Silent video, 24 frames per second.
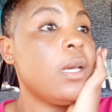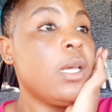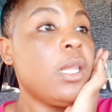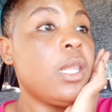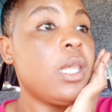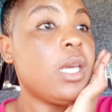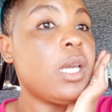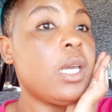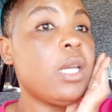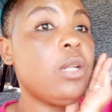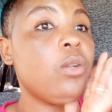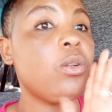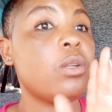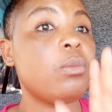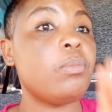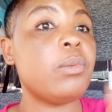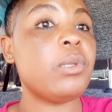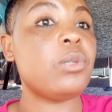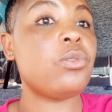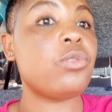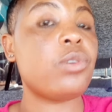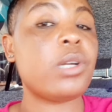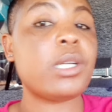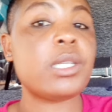They cannot be
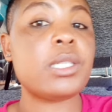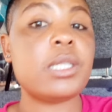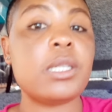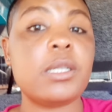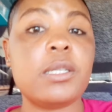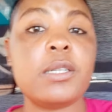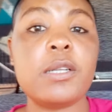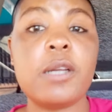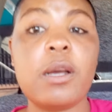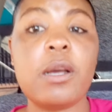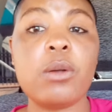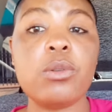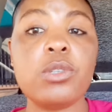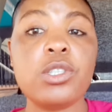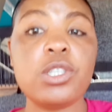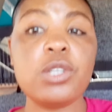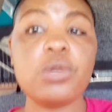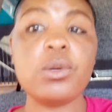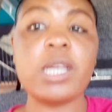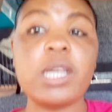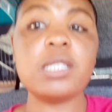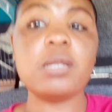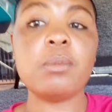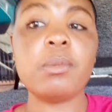trusted. I'll see you
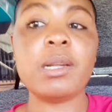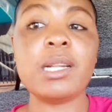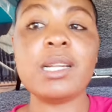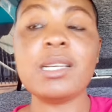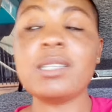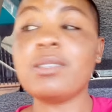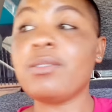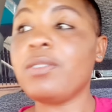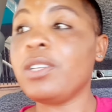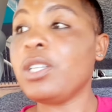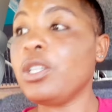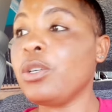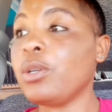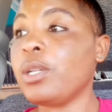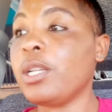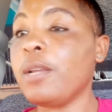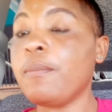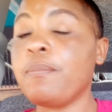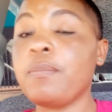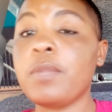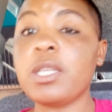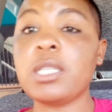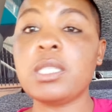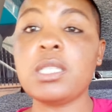guys in my next video.
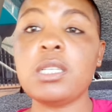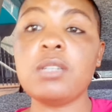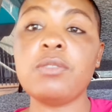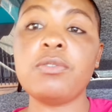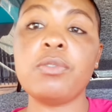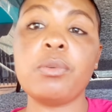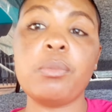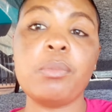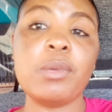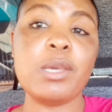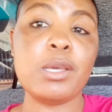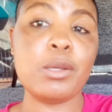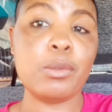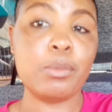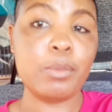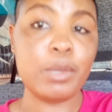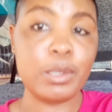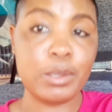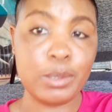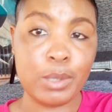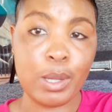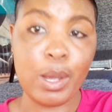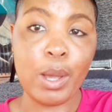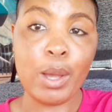That's it from me. Hilma
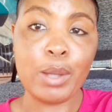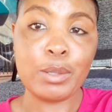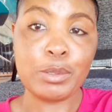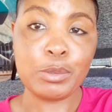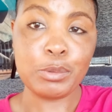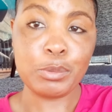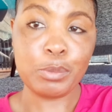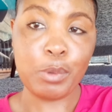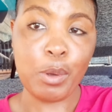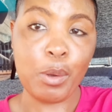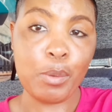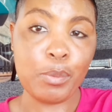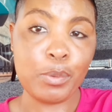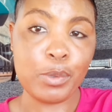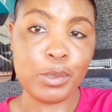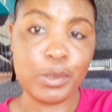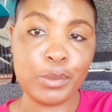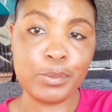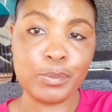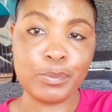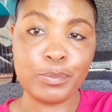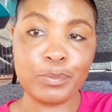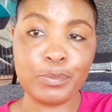Tanya. Bye-bye.